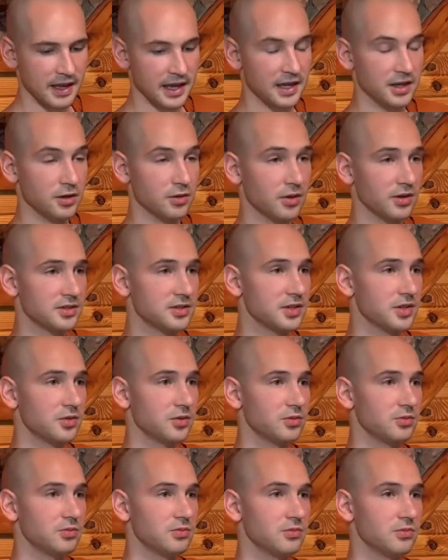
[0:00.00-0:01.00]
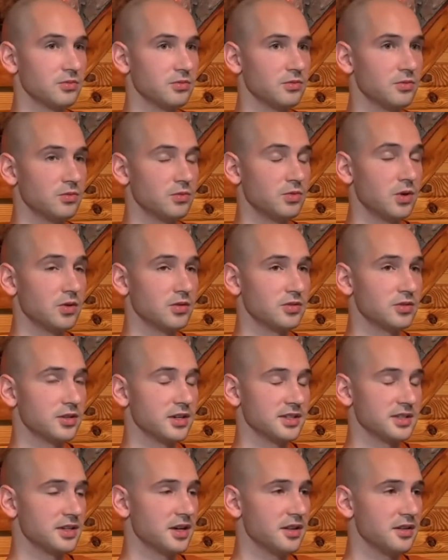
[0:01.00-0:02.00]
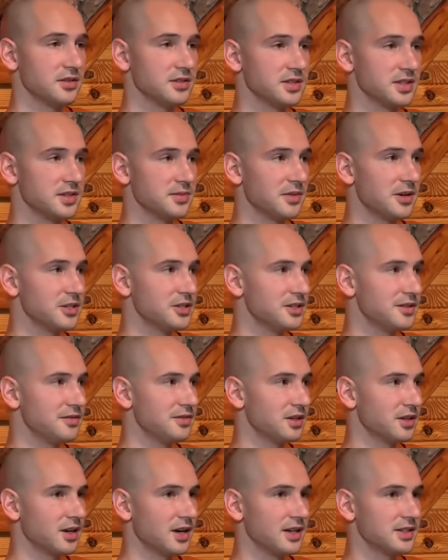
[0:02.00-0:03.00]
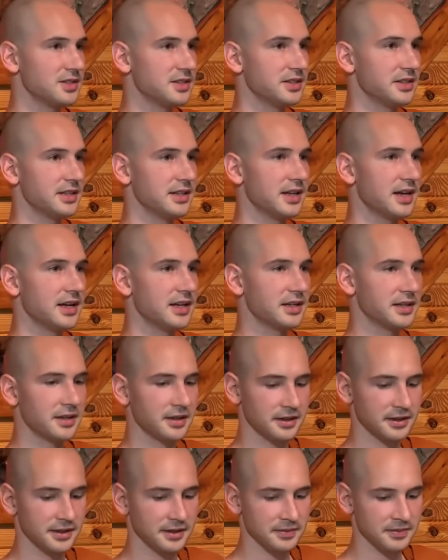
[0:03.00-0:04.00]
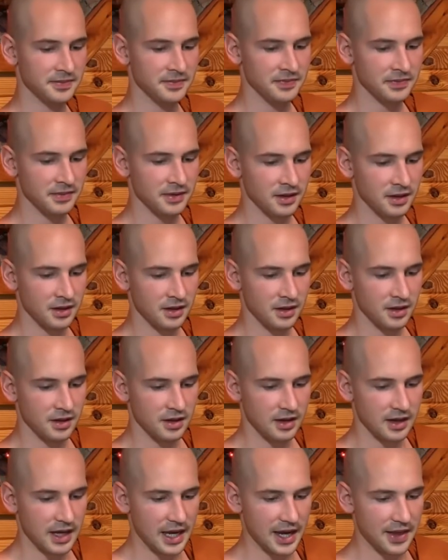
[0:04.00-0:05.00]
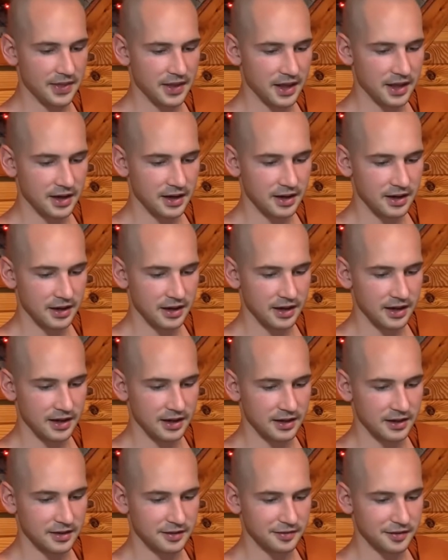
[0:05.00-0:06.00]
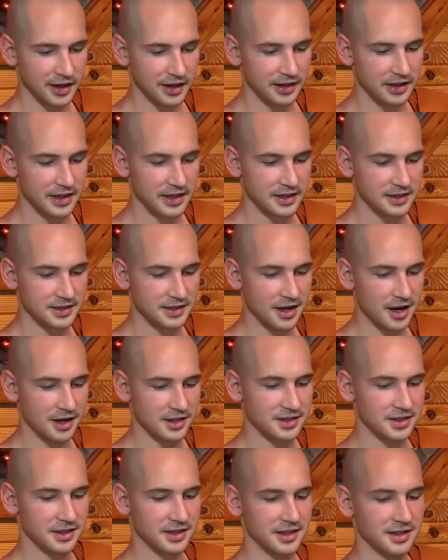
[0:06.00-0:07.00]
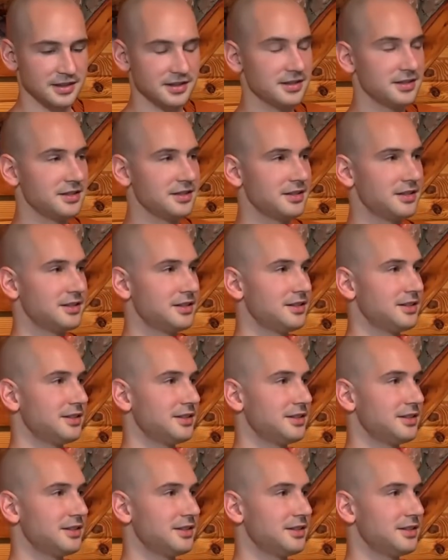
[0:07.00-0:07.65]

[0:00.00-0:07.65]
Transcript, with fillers: And you also won't trust others as much if you're constantly lying. And then finally, intoxicants.